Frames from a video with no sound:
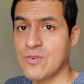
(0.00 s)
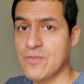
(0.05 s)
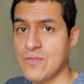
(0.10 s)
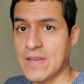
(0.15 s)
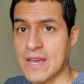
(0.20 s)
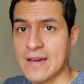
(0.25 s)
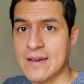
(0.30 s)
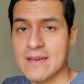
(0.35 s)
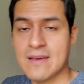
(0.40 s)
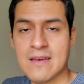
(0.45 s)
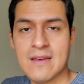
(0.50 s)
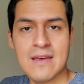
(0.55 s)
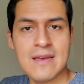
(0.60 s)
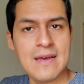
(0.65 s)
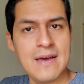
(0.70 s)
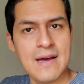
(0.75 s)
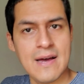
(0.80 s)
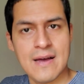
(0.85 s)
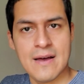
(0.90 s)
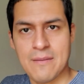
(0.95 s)
viajé
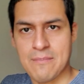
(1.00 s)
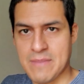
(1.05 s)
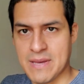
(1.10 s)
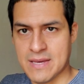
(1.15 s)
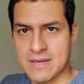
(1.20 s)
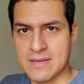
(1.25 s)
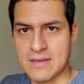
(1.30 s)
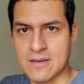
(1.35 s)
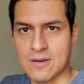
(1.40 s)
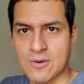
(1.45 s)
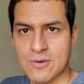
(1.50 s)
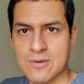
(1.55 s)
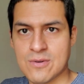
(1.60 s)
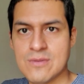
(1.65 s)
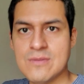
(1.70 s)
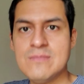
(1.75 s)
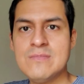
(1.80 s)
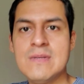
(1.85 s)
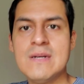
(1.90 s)
a México.